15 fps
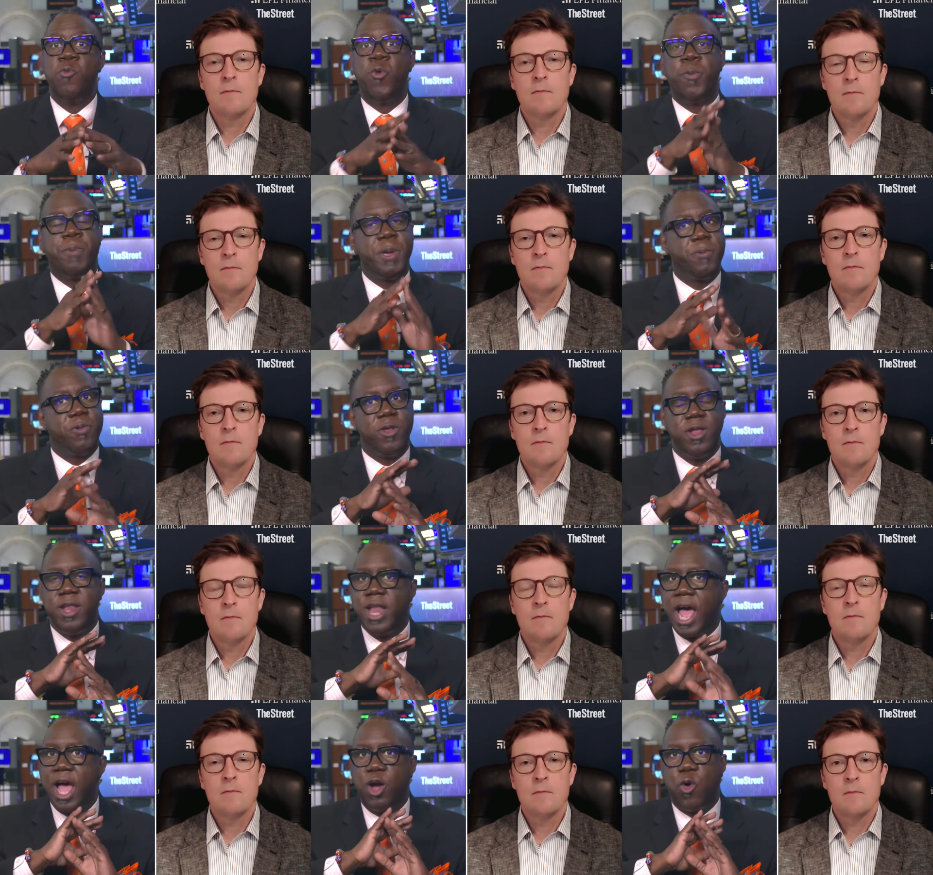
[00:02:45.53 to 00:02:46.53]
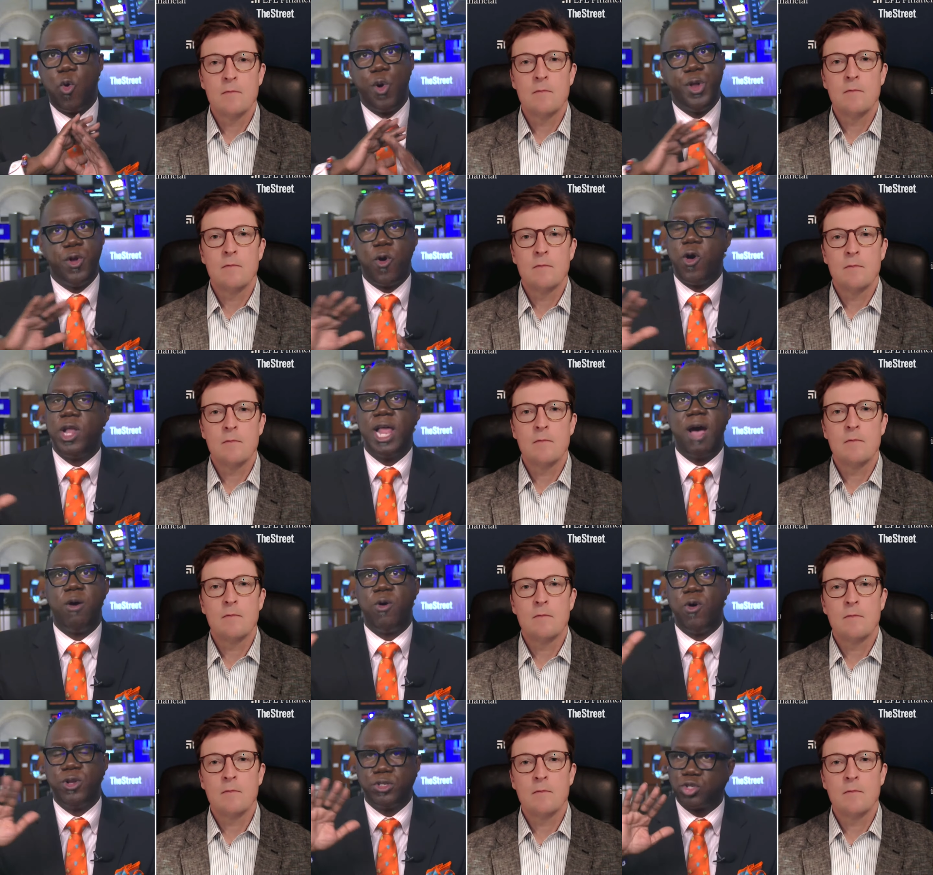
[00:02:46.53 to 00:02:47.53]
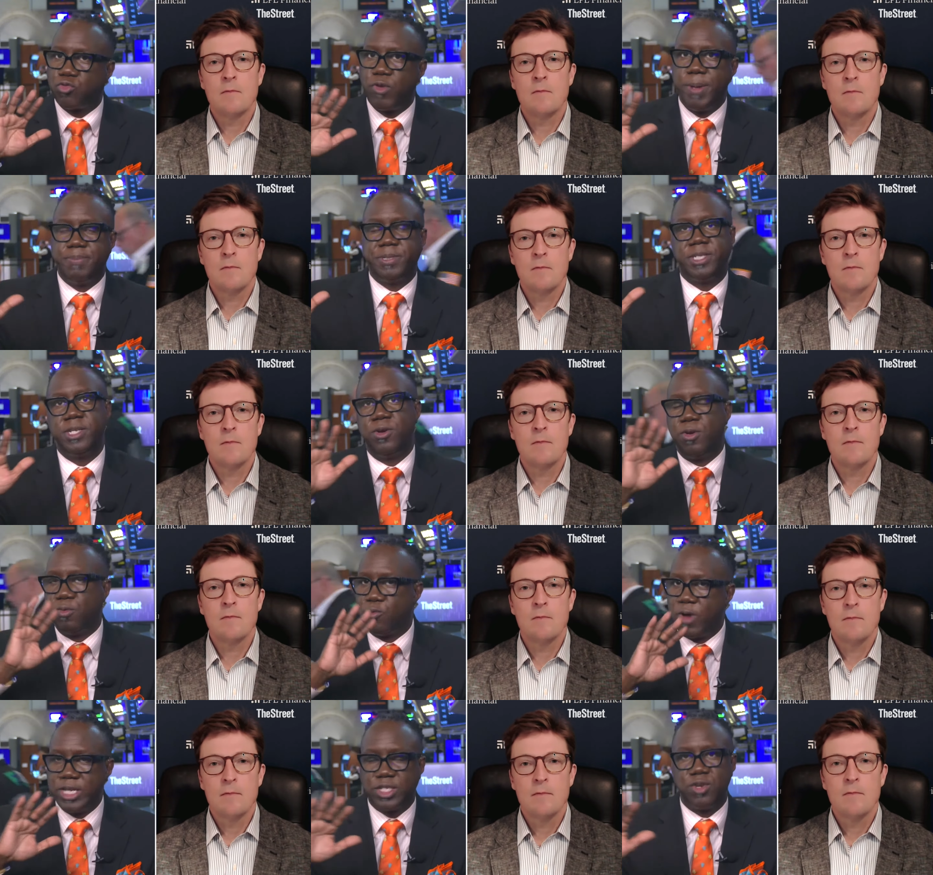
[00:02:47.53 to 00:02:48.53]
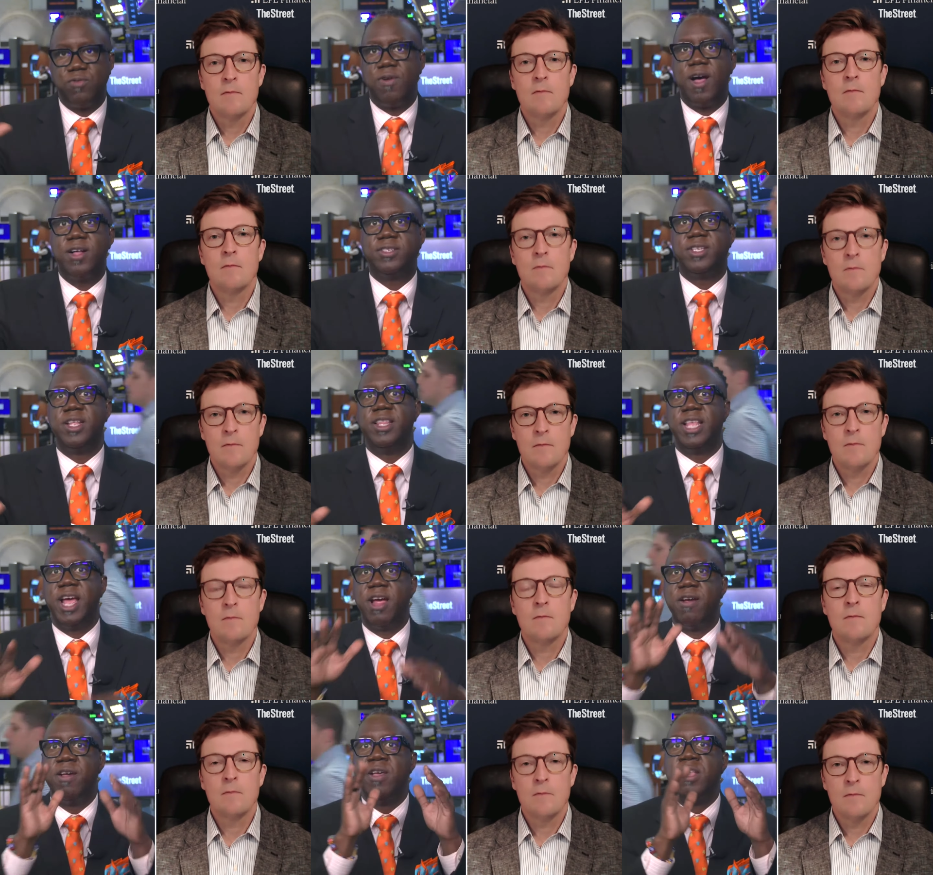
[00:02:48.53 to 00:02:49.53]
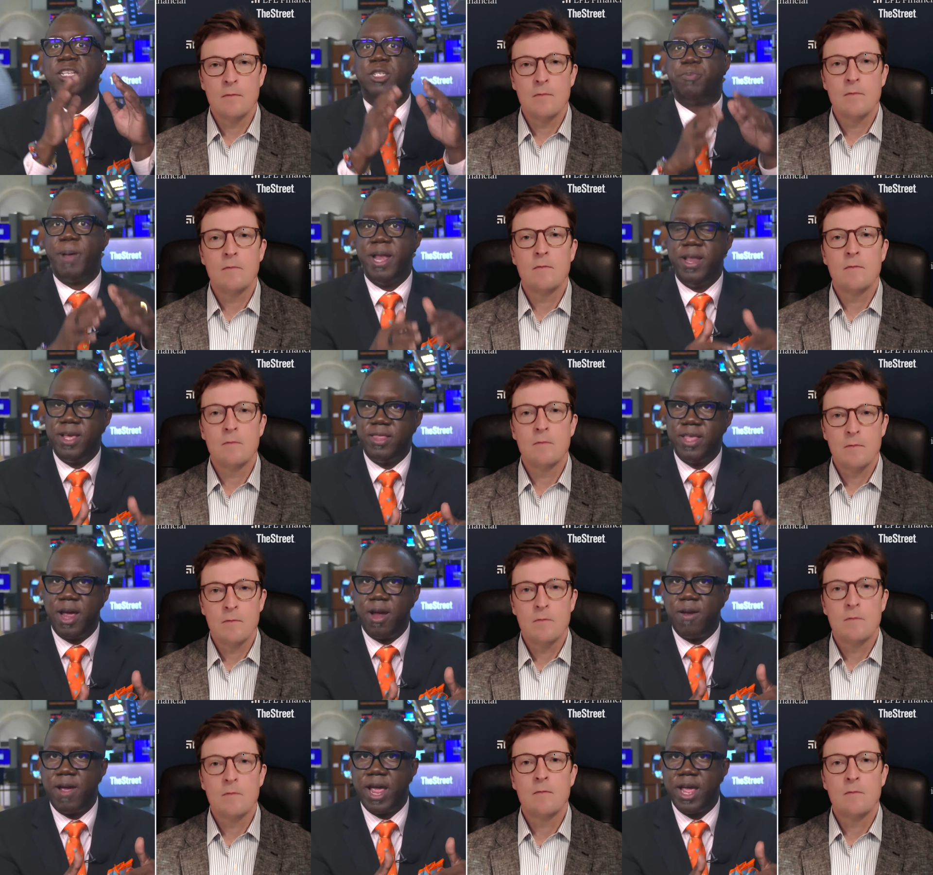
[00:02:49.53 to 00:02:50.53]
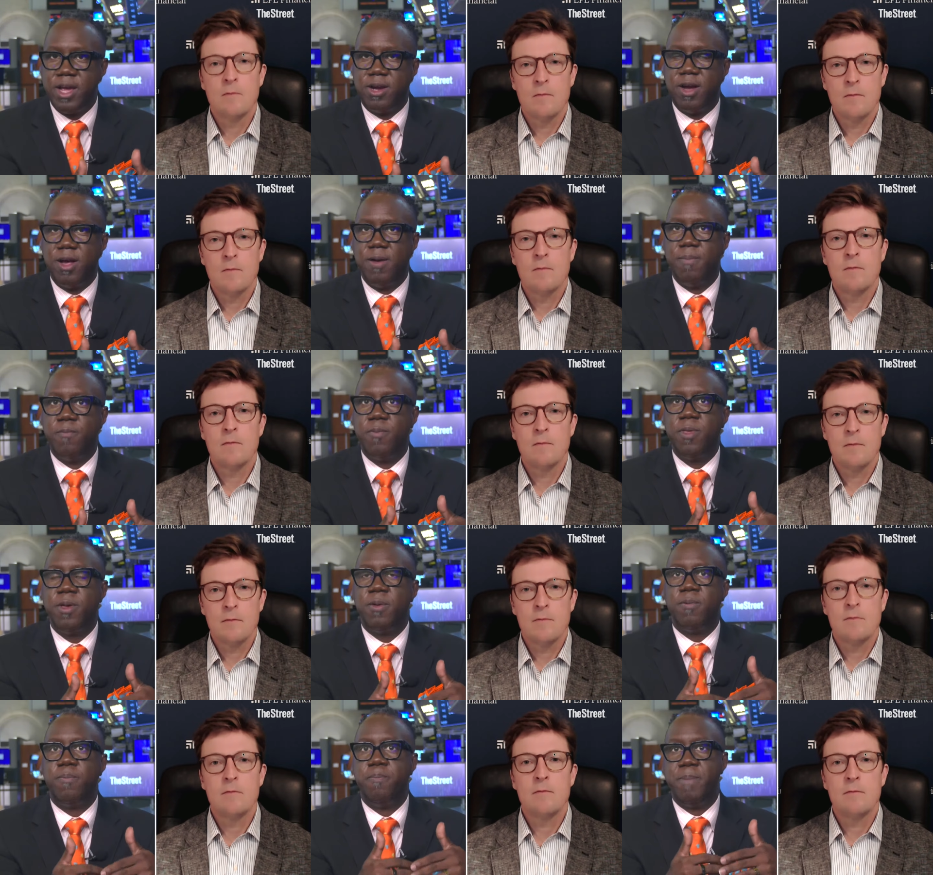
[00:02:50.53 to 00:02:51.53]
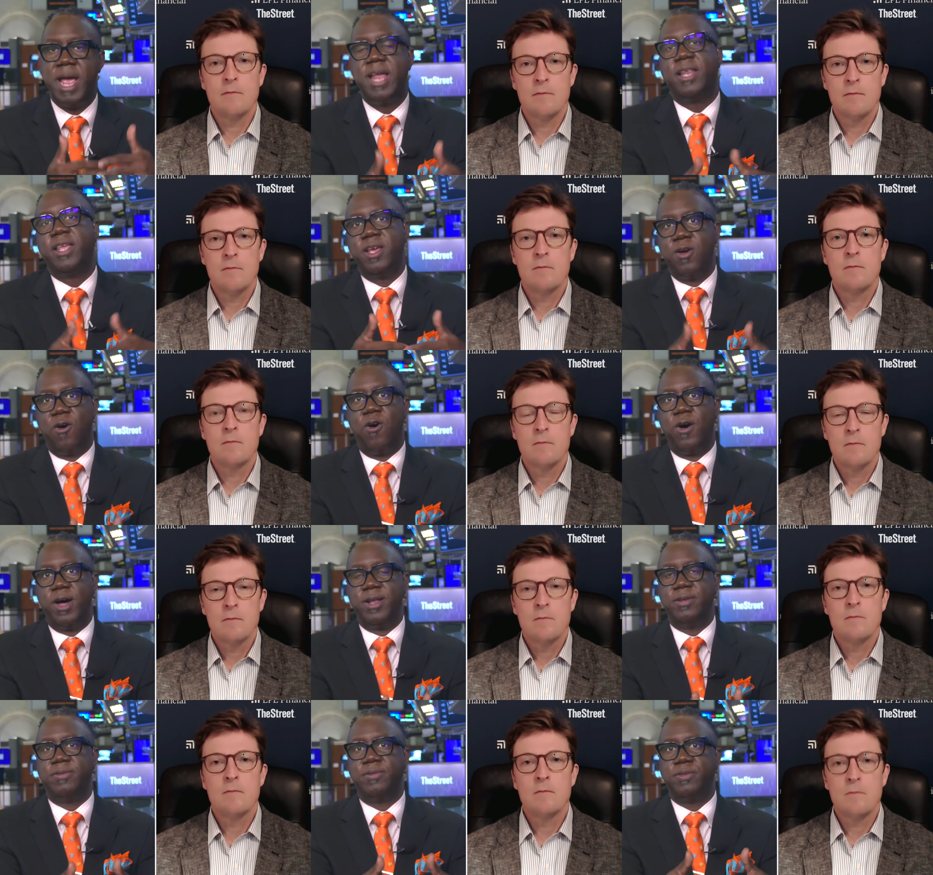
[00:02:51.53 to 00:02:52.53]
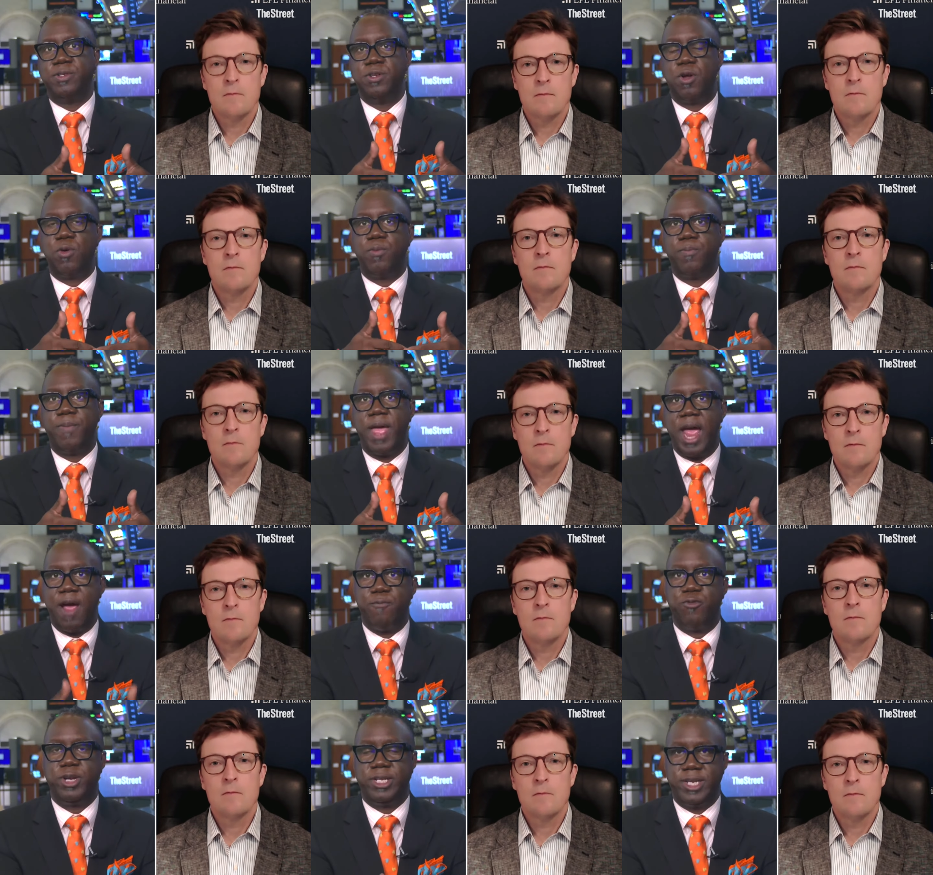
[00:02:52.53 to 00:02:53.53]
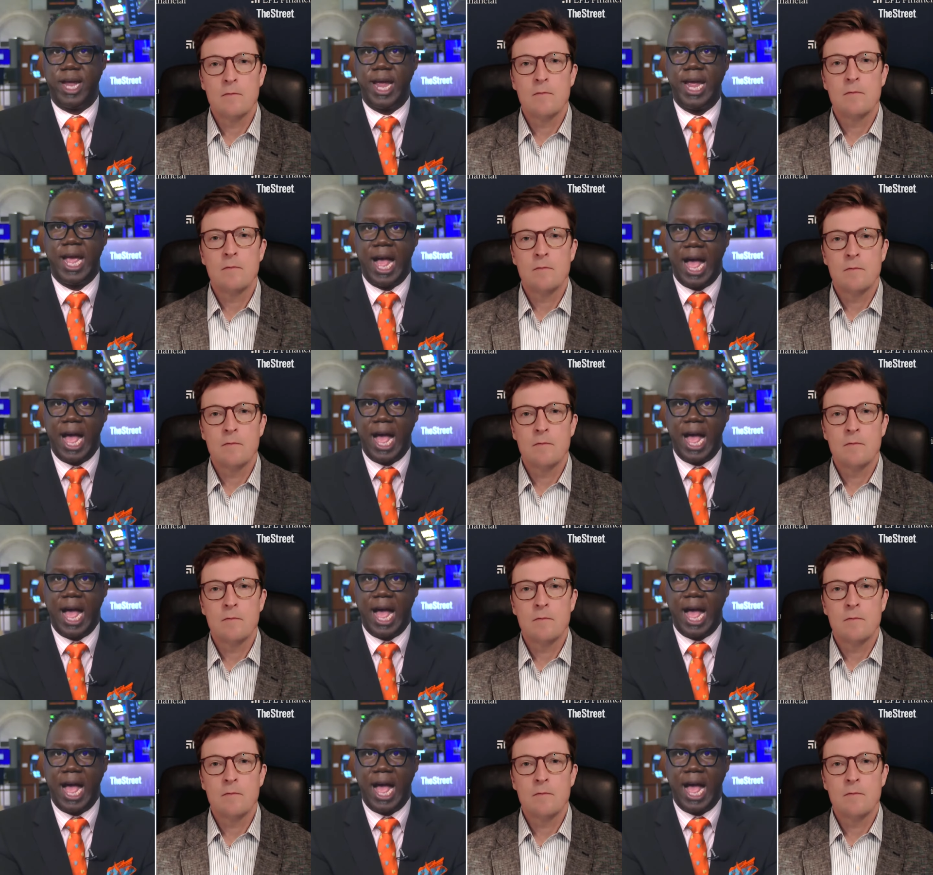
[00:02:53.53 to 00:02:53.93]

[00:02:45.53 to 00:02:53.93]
Speaker 1: where people are not going all out on trips and on restaurants and they're spending their income mainly on, you know, everyday